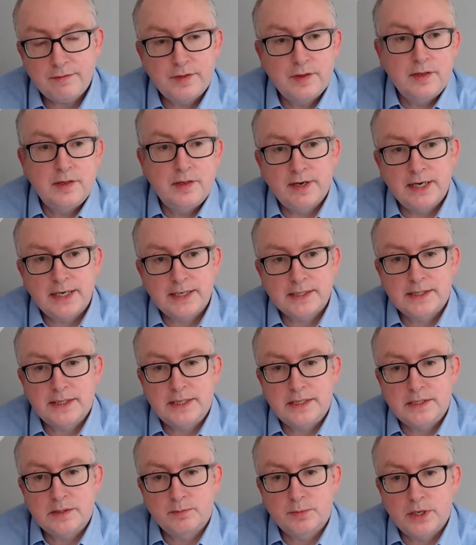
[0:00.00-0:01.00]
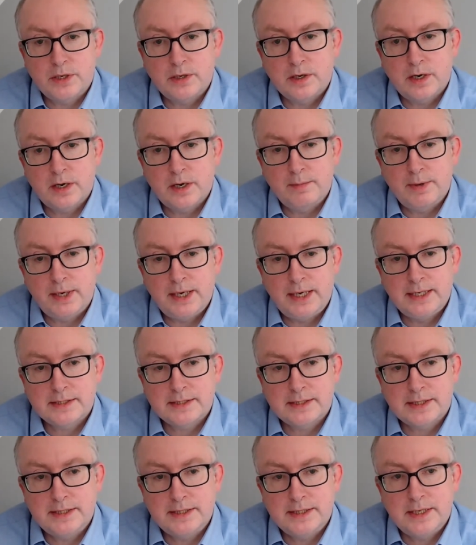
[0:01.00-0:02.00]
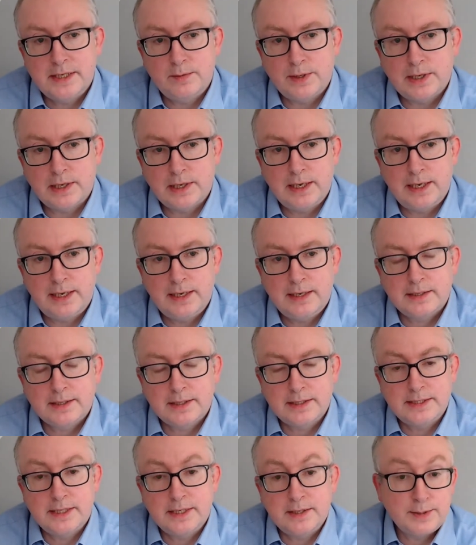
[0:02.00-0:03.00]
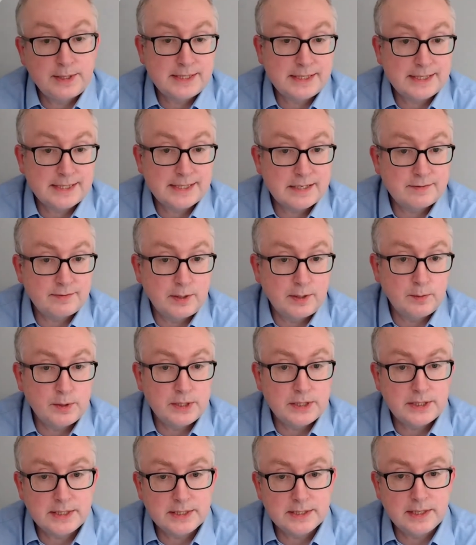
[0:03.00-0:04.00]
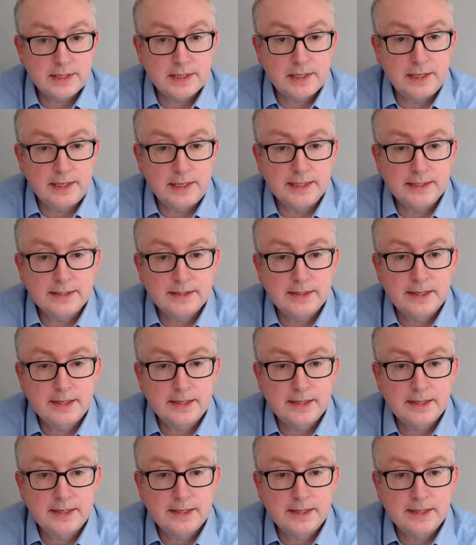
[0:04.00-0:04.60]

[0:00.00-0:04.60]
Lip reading: that the vaccination program is continuing successfully, which it certainly is.